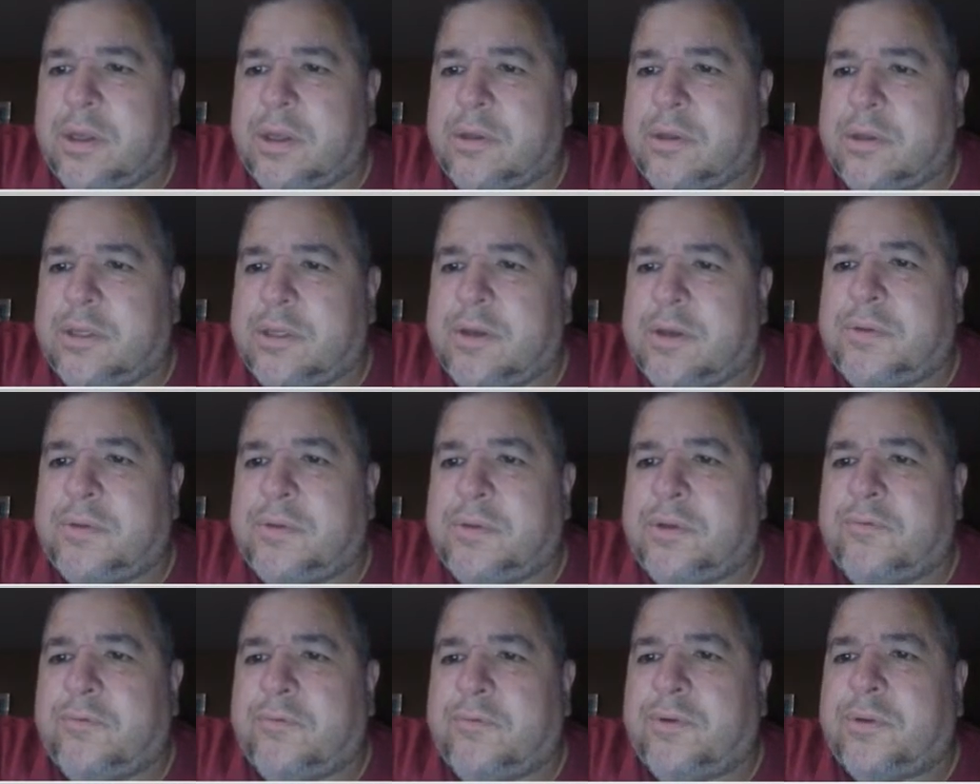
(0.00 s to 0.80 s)

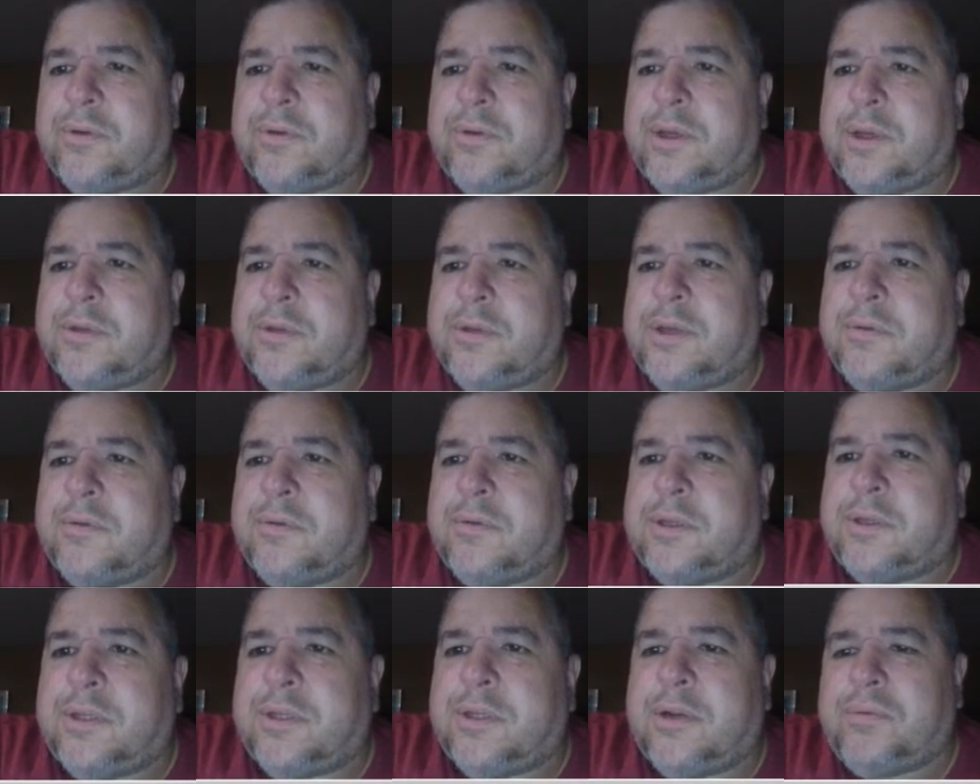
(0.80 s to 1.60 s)
Seven different things you
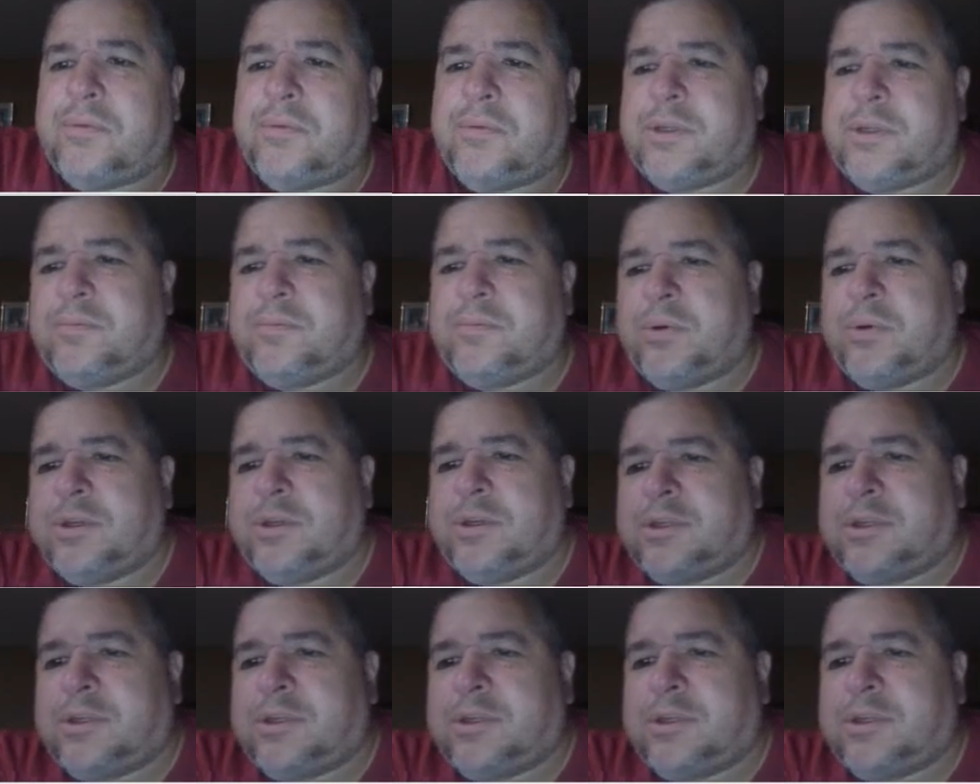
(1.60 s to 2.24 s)
have to set up, which is pretty